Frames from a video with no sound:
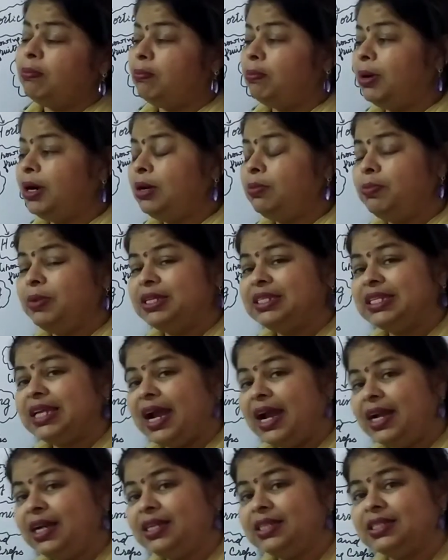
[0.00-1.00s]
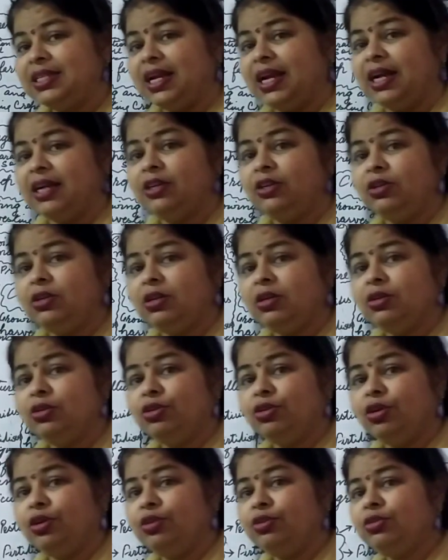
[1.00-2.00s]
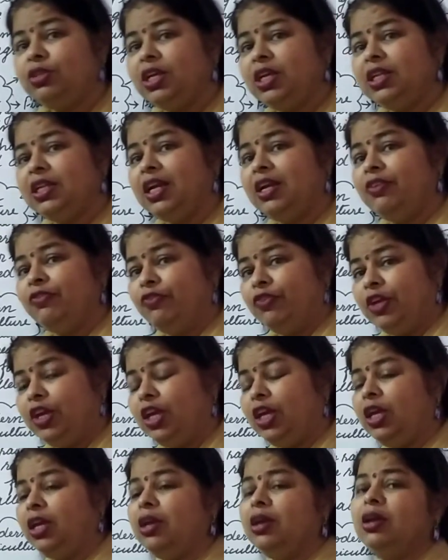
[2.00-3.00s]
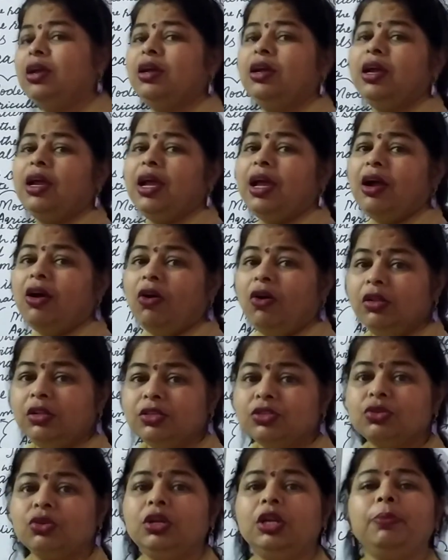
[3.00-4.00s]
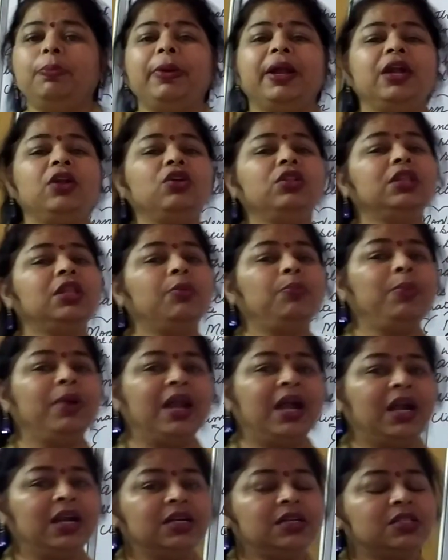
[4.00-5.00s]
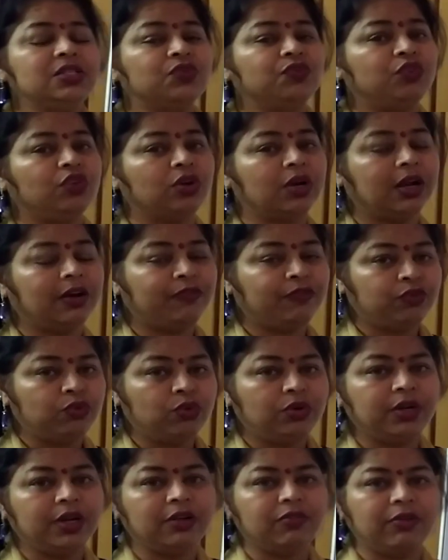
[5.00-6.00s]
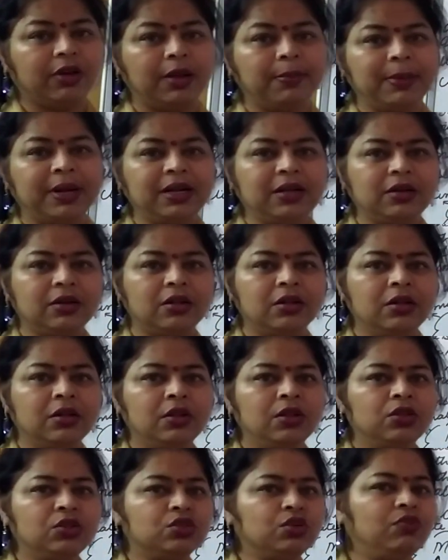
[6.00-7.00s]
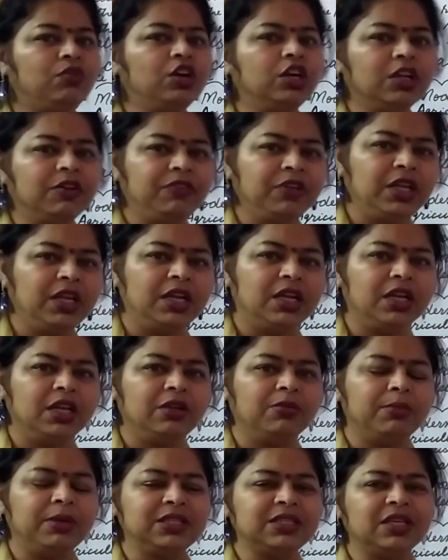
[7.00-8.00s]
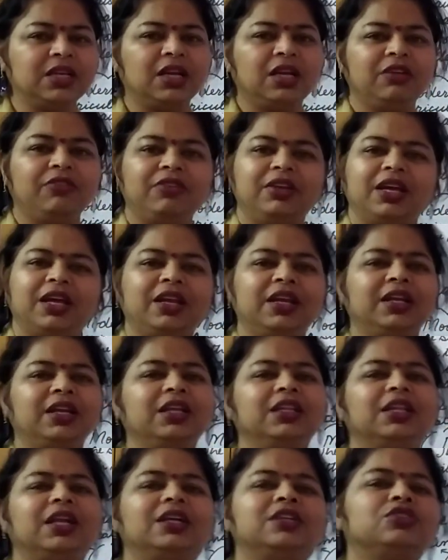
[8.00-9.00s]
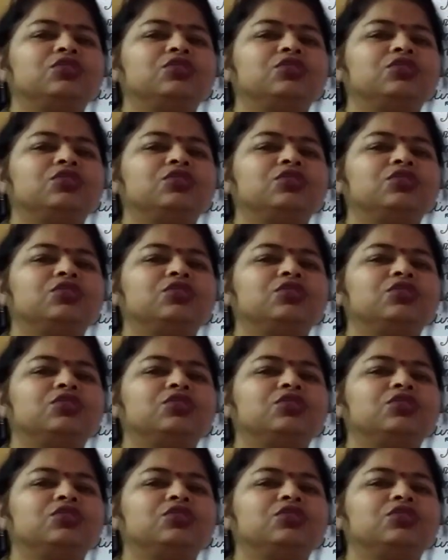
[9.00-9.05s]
But besides that, don't you think that we also depend on the plants for our food requirement? So what are we eating? Basically we are eating that